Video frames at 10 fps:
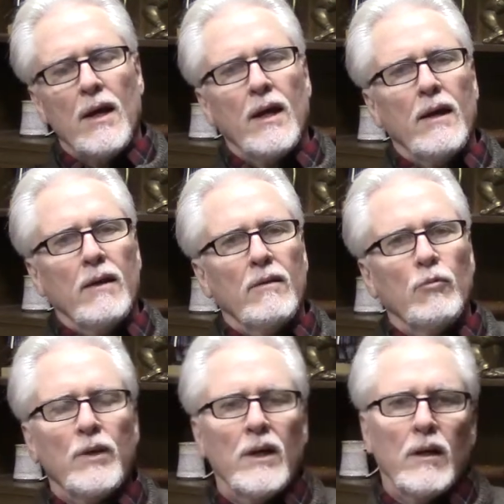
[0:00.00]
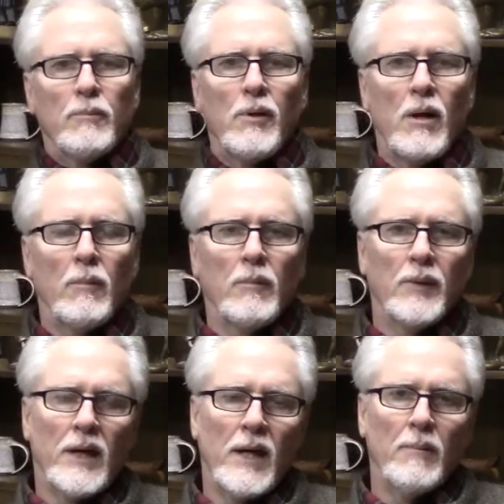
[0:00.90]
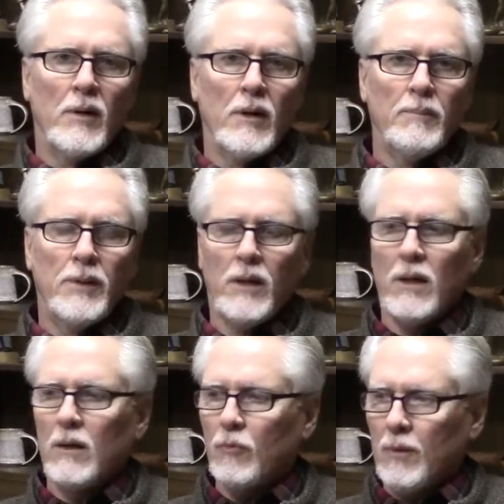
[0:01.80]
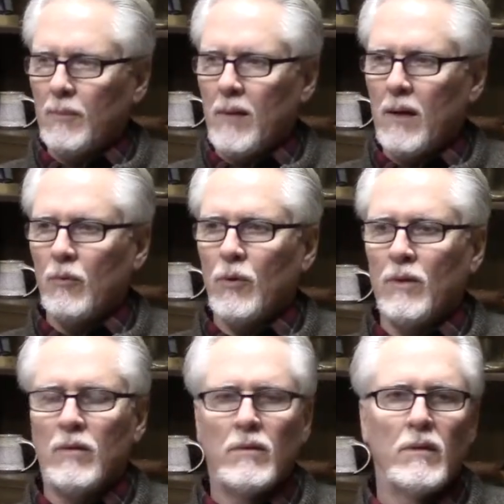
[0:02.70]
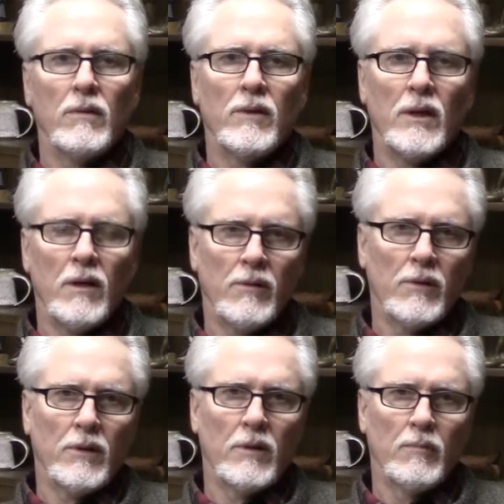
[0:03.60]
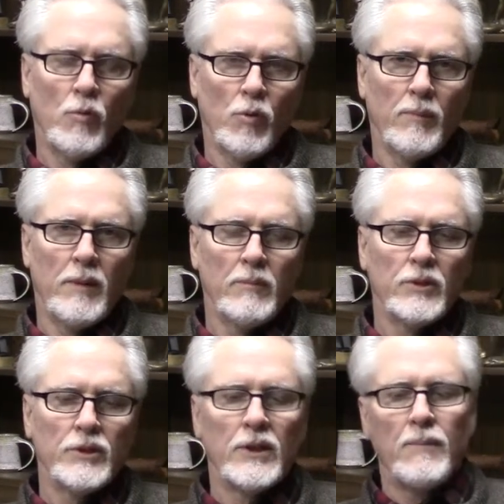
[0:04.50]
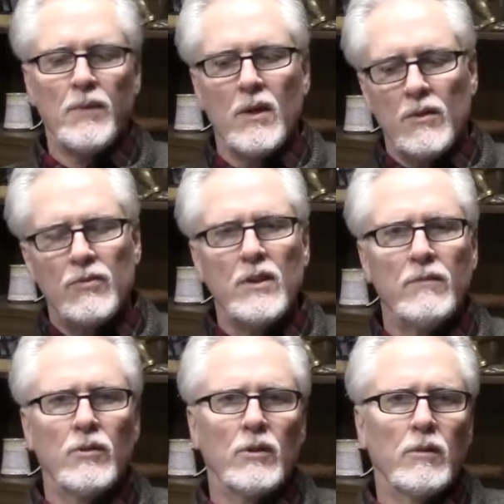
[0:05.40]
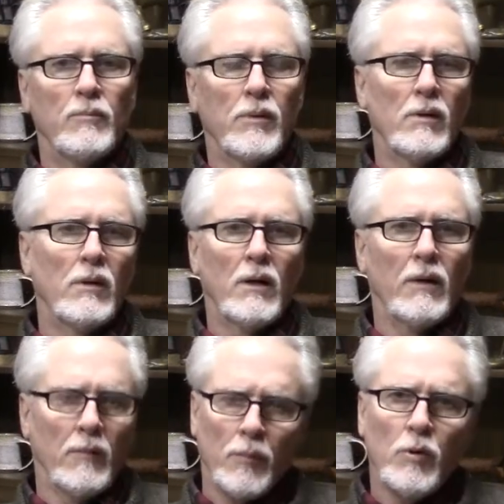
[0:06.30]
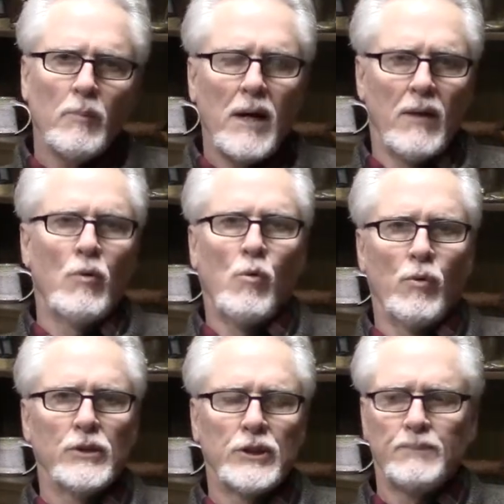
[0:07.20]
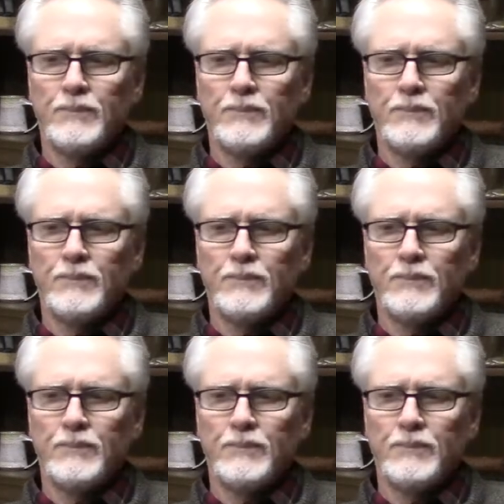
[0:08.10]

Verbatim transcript: and we had a problem that came up. We met with the other board members. Steve took the bull by the horns.